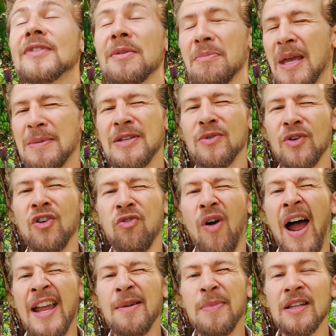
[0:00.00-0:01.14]
Maybe you
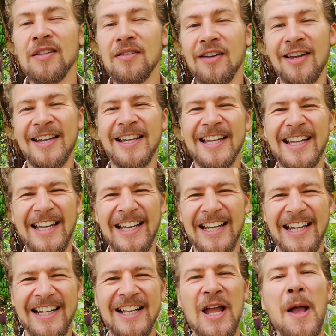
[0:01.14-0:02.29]
cry a bit,
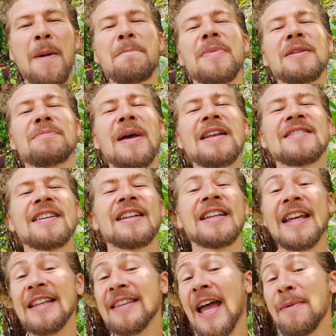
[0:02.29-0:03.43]
but basically
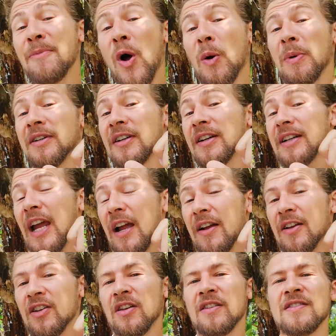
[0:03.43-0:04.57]
in that moment,
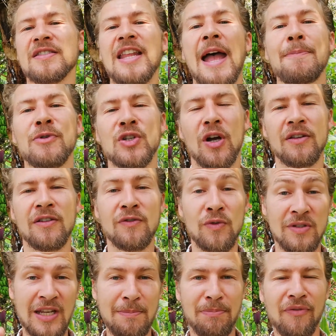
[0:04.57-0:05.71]
snapshot to
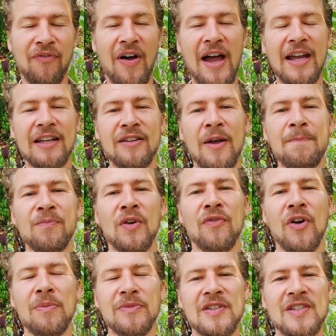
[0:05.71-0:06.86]
simplify it
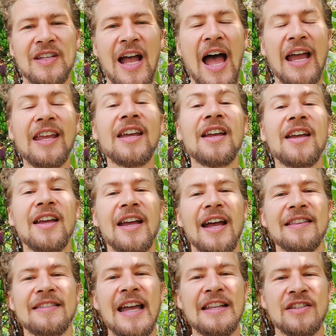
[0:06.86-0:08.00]
from the sky,
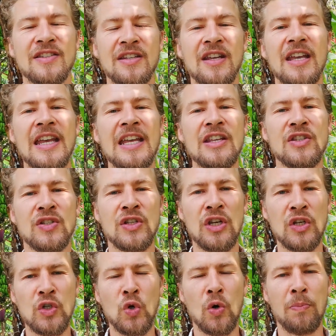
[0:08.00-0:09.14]
and that is
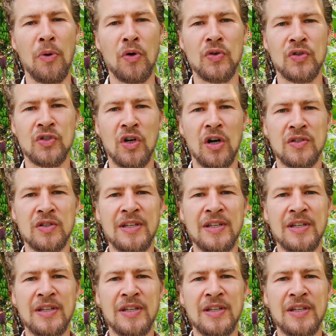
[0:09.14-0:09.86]
your birth chart. So